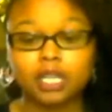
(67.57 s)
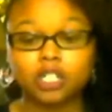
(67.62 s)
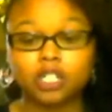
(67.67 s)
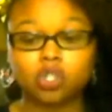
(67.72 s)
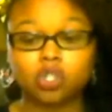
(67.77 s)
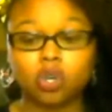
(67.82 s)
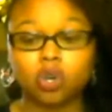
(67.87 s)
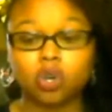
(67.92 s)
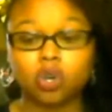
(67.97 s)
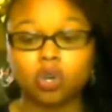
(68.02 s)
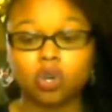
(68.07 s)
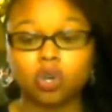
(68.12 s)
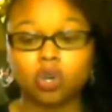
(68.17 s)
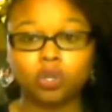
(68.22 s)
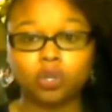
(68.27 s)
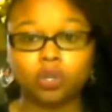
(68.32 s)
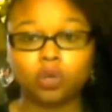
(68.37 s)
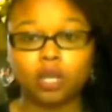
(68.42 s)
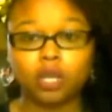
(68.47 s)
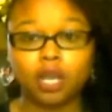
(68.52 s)
So
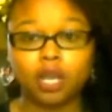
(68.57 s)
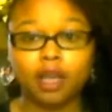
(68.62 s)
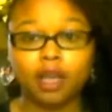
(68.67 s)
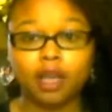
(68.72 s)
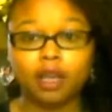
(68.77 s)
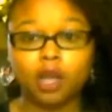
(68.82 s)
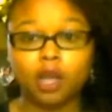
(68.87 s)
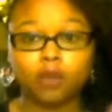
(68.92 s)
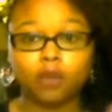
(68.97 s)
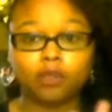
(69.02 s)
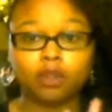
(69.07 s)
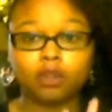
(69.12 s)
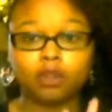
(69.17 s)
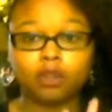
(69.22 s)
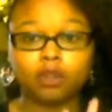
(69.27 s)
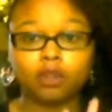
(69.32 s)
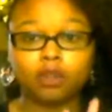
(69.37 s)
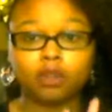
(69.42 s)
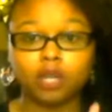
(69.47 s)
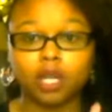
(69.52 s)
you're gonna have
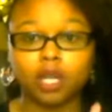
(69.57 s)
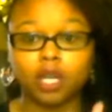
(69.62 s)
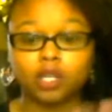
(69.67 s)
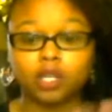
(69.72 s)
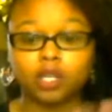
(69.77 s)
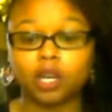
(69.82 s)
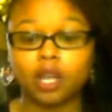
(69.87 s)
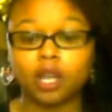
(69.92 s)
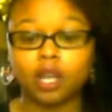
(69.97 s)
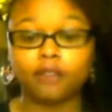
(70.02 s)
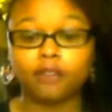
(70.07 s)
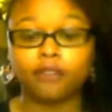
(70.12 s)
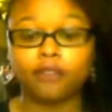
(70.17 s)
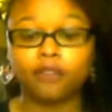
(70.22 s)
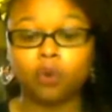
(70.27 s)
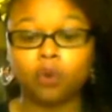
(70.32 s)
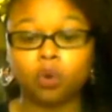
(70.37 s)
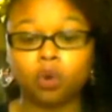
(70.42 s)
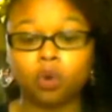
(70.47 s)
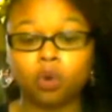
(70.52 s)

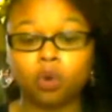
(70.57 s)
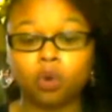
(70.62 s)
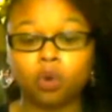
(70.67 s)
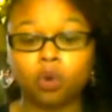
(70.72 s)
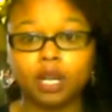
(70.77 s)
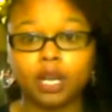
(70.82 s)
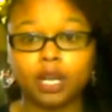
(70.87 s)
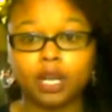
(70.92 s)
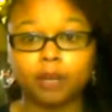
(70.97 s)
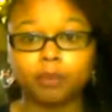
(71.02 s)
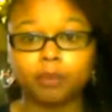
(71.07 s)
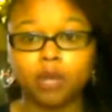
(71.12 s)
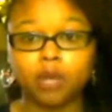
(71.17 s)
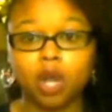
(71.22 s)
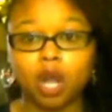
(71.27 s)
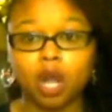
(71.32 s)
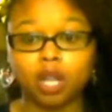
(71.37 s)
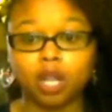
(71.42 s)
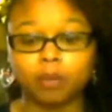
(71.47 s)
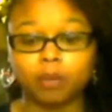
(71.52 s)
four
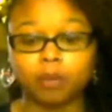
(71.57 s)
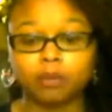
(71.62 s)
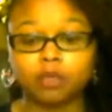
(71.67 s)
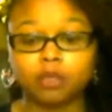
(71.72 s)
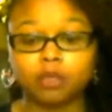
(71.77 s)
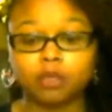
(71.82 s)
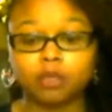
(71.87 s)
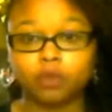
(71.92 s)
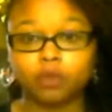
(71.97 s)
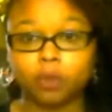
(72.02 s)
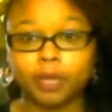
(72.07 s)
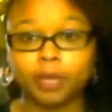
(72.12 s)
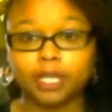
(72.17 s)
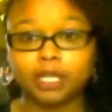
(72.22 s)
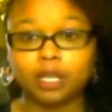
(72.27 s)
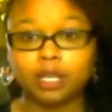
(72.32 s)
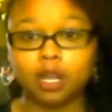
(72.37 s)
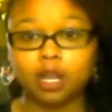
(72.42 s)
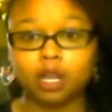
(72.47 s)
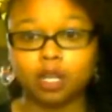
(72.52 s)
columns, four
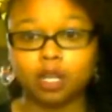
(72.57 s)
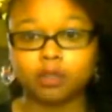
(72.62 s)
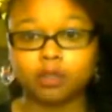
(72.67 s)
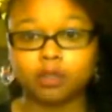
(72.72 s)
basic columns.